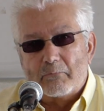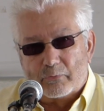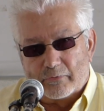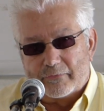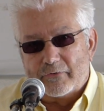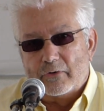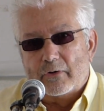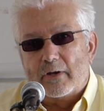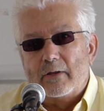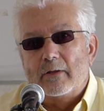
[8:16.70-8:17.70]

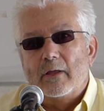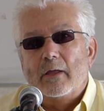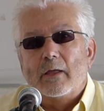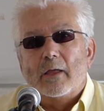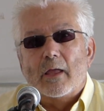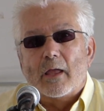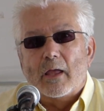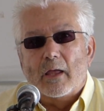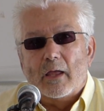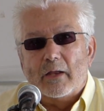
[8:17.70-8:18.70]
preferred,
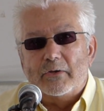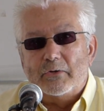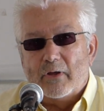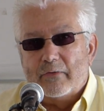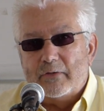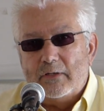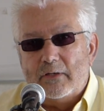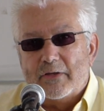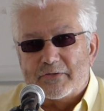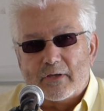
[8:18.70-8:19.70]
and you have
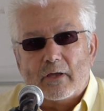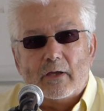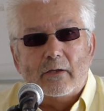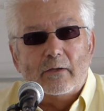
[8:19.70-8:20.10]
the ESA,